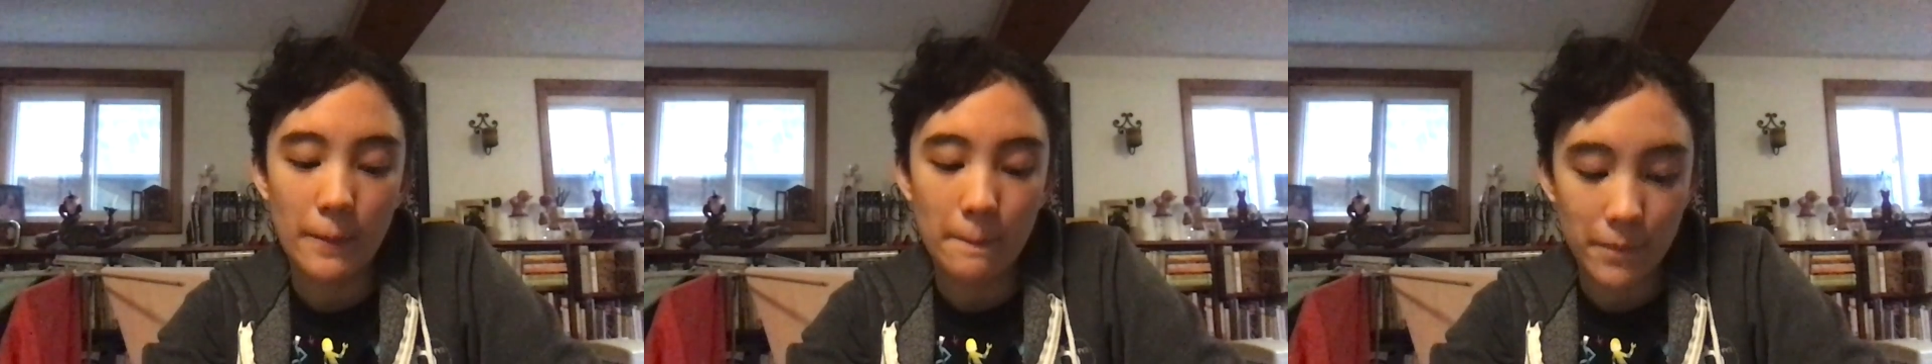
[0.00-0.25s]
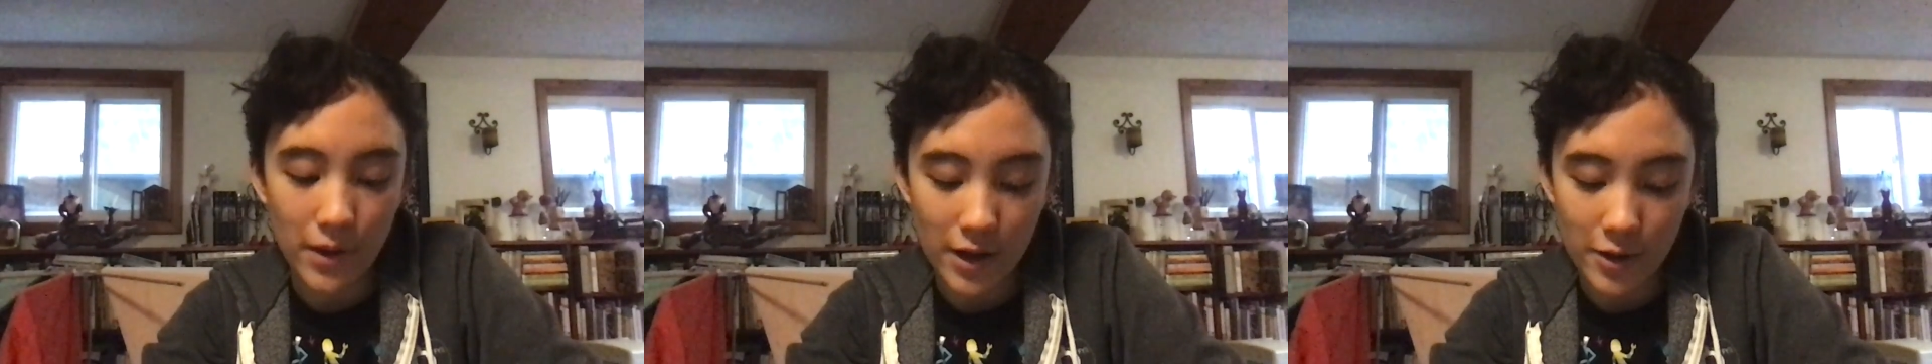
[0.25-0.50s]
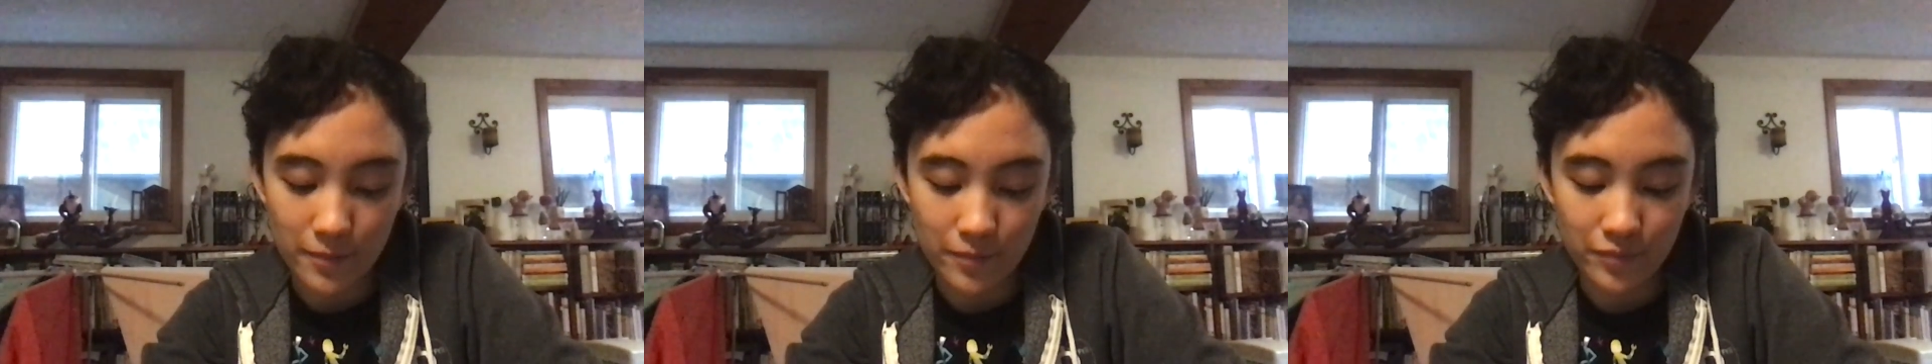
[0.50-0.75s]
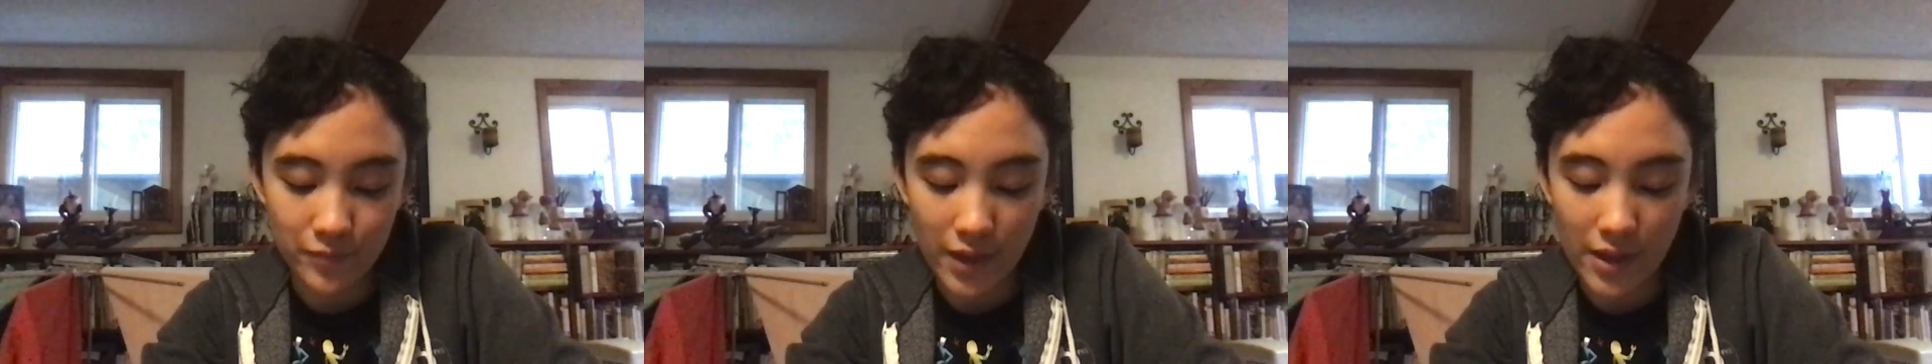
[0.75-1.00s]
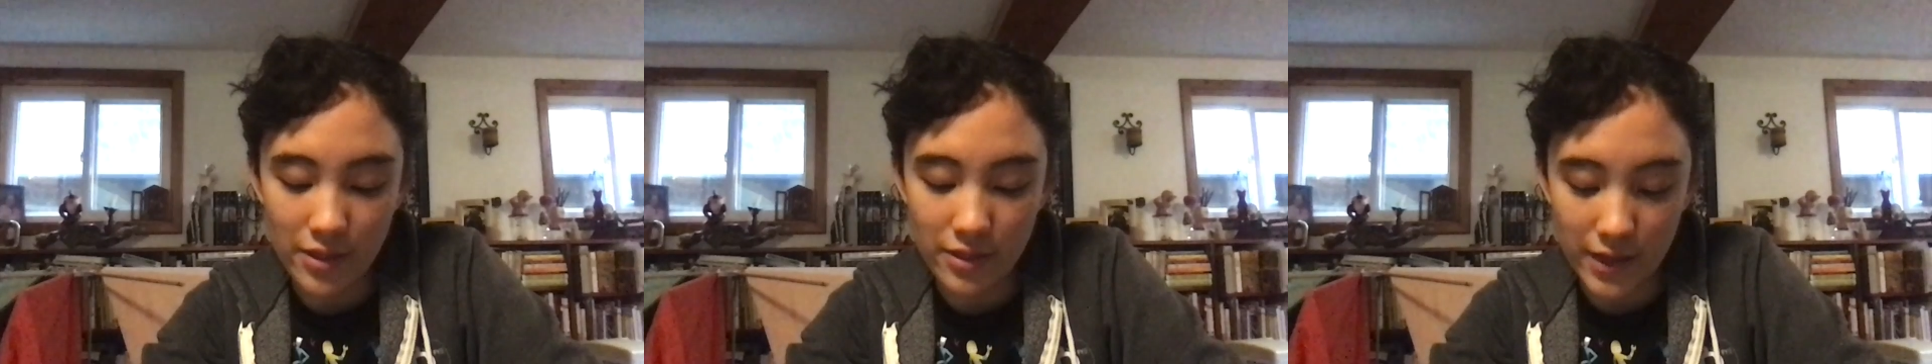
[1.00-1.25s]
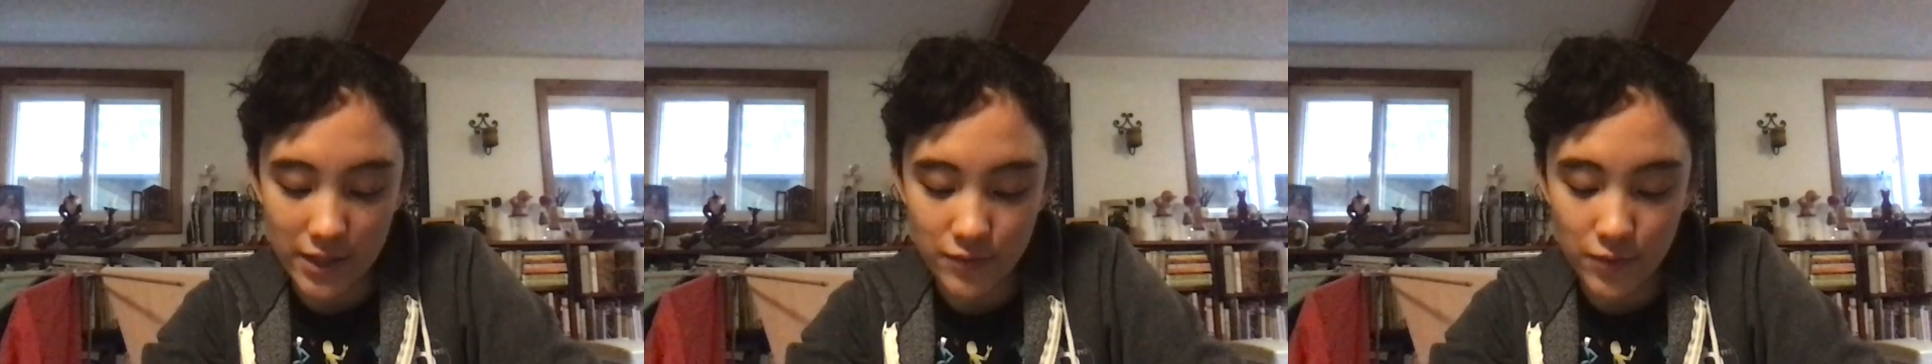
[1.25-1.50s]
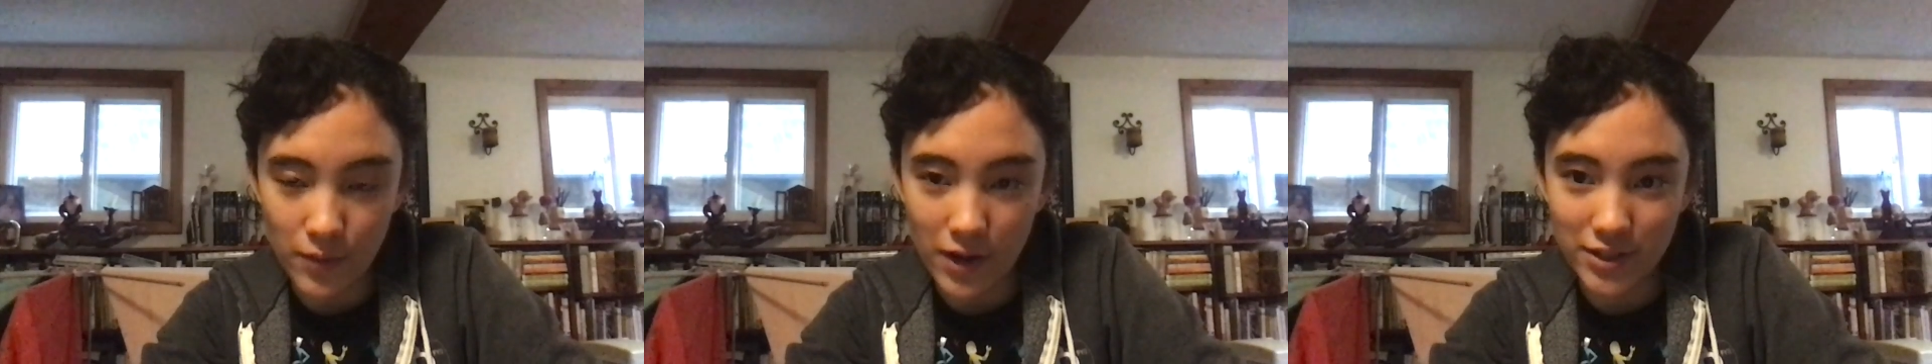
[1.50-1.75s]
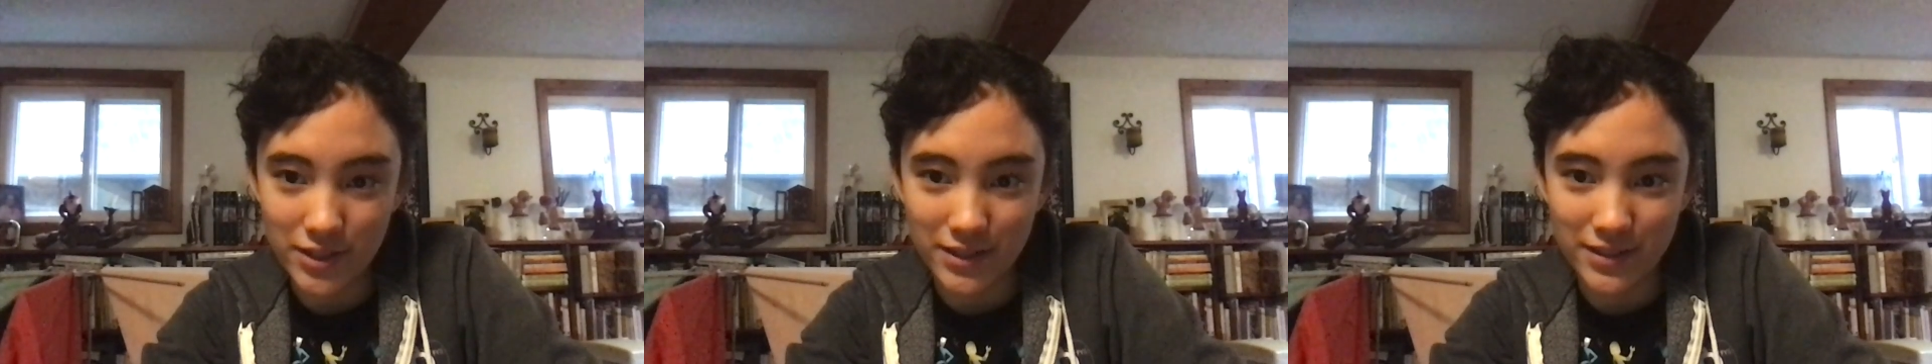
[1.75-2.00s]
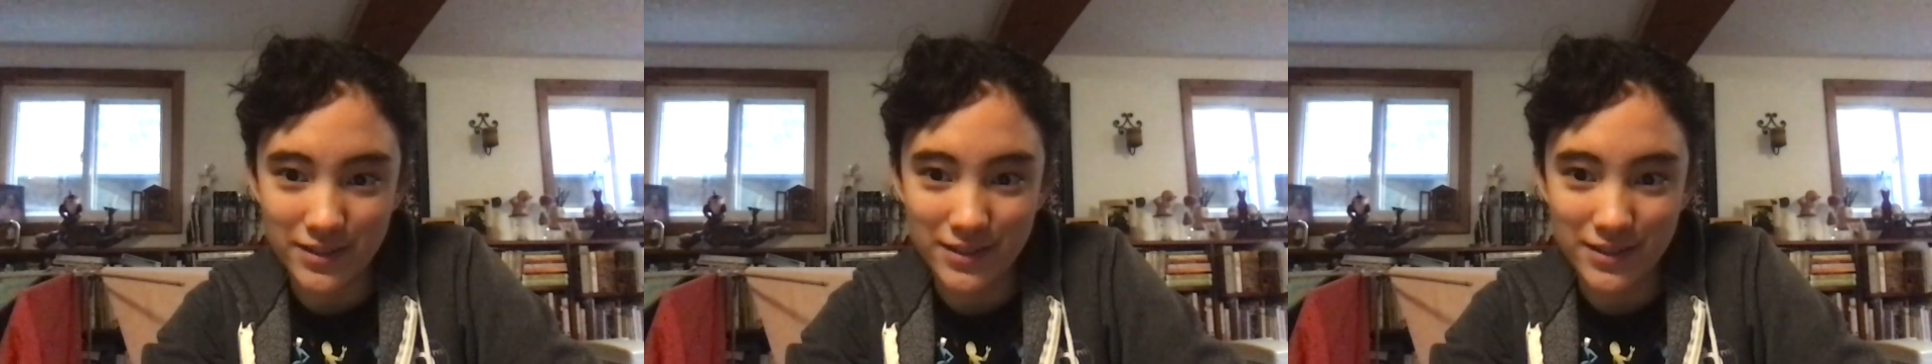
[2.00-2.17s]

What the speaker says: But thanks for watching.